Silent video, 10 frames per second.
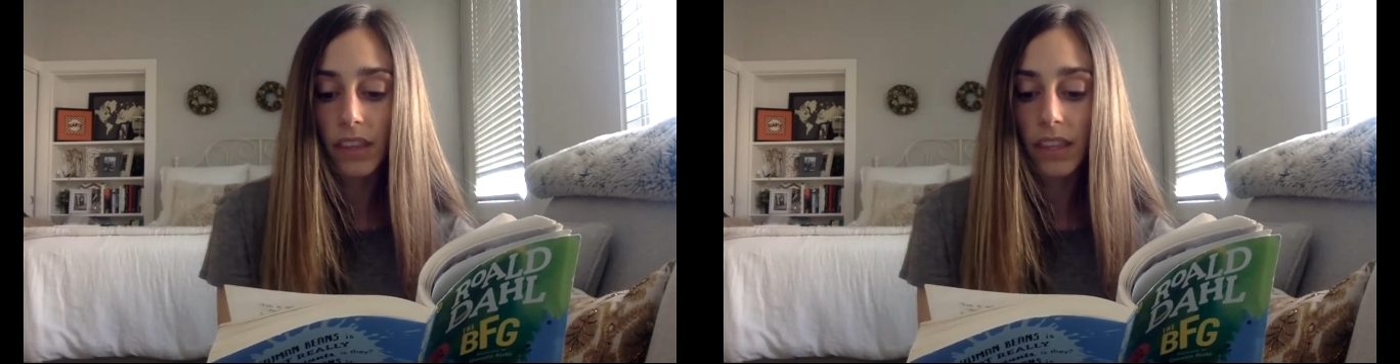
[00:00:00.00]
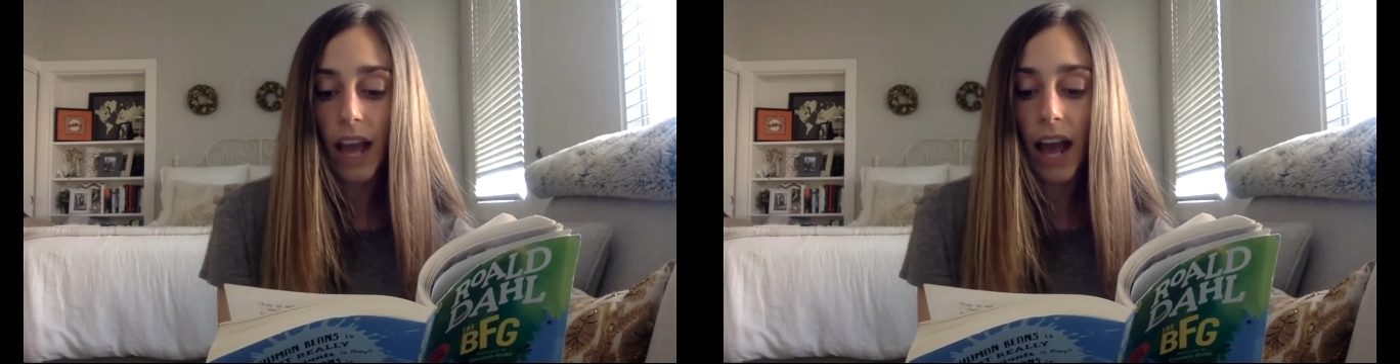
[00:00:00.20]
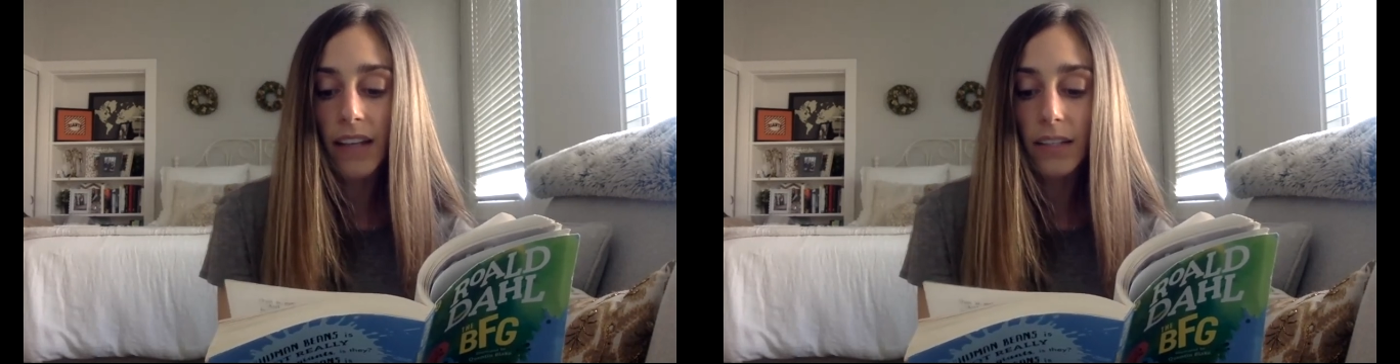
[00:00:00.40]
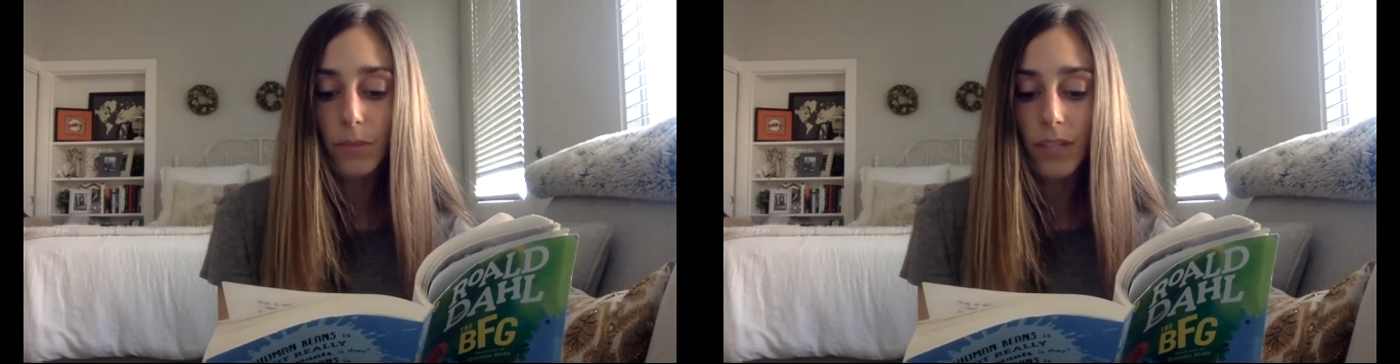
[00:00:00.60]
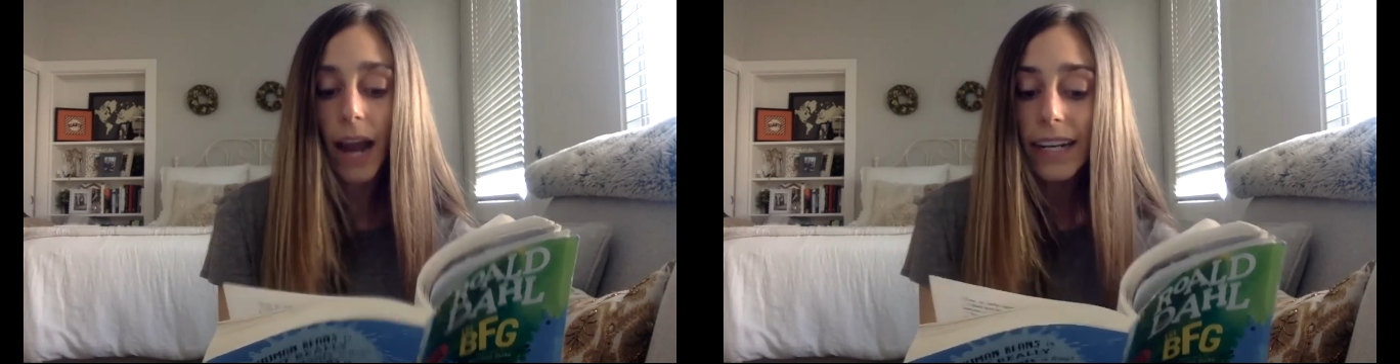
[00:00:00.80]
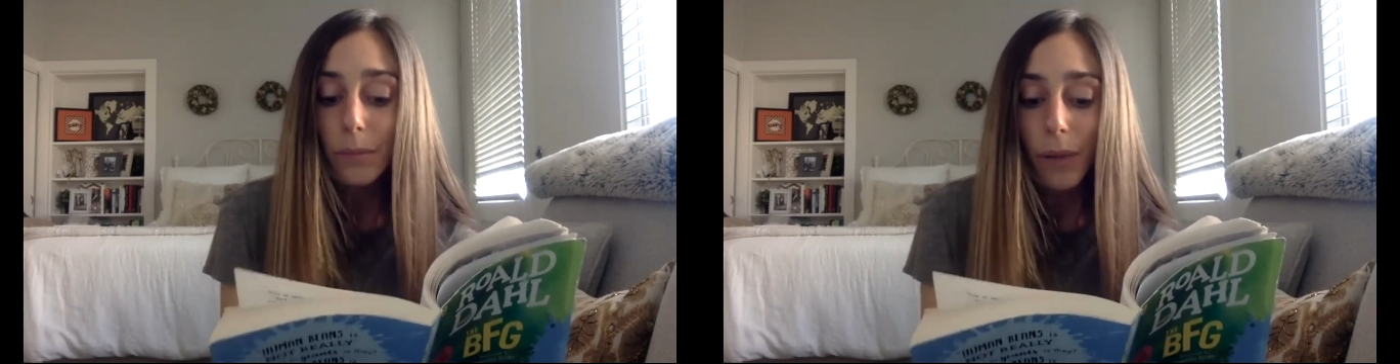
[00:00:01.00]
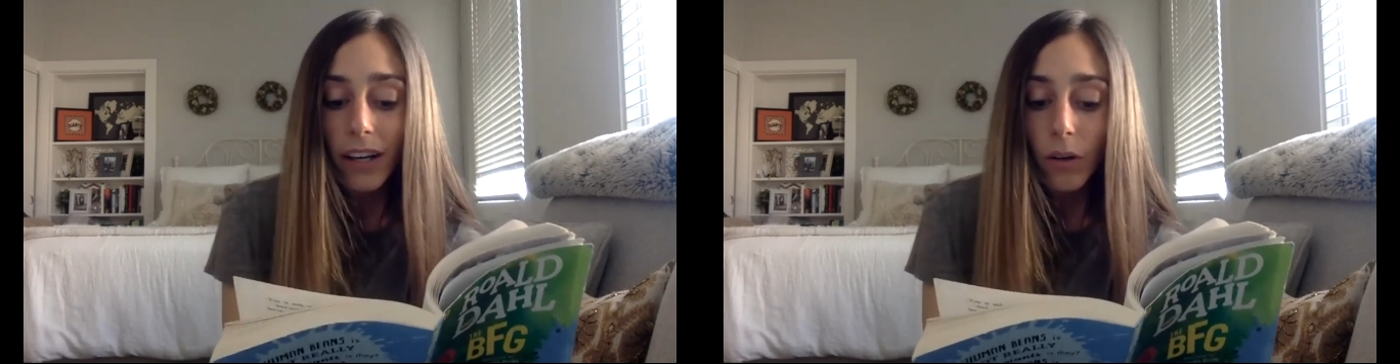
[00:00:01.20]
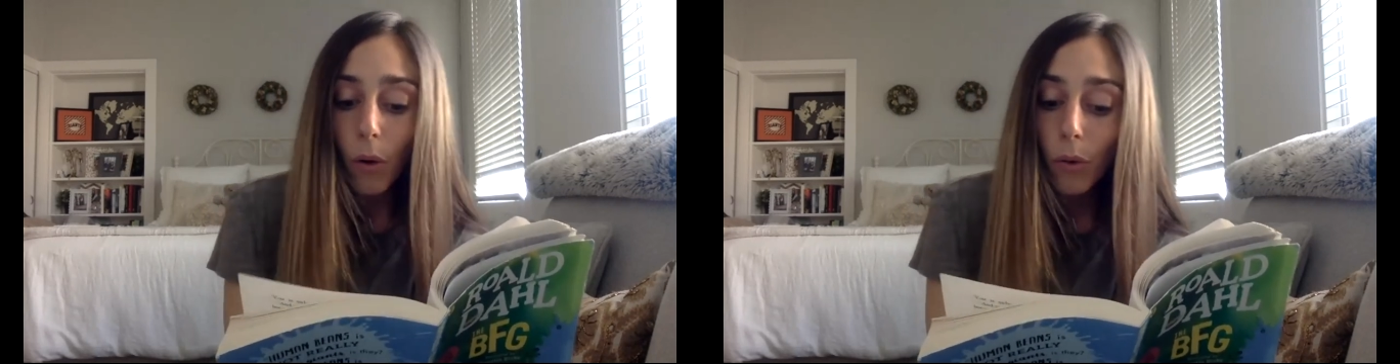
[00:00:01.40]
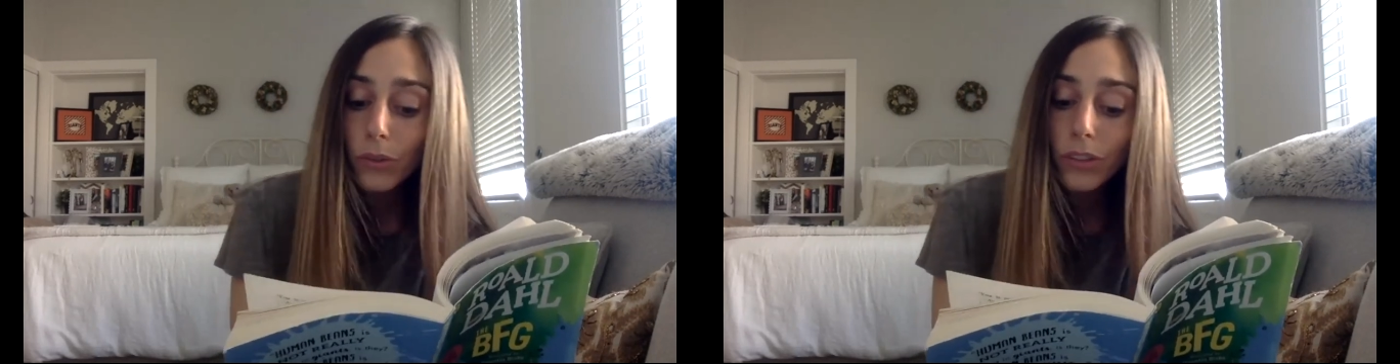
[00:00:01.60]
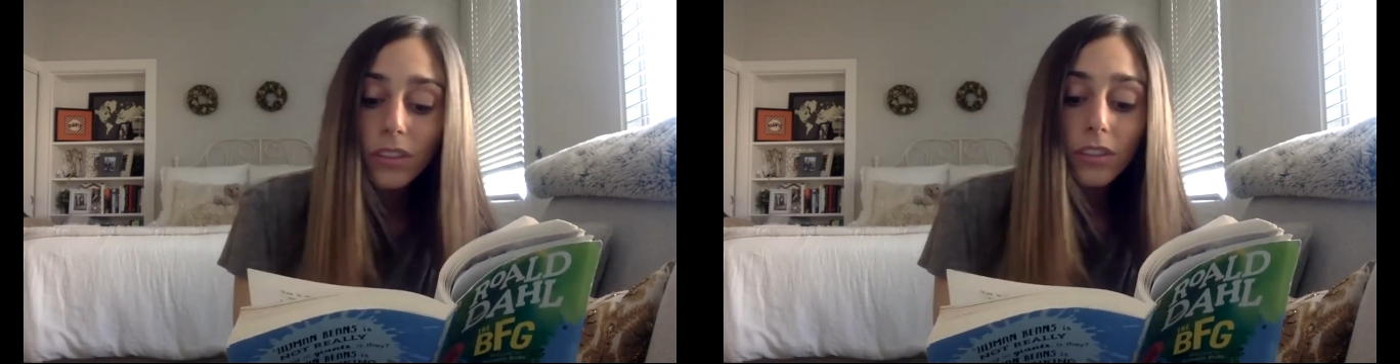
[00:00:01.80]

The eyes were tiny black holes.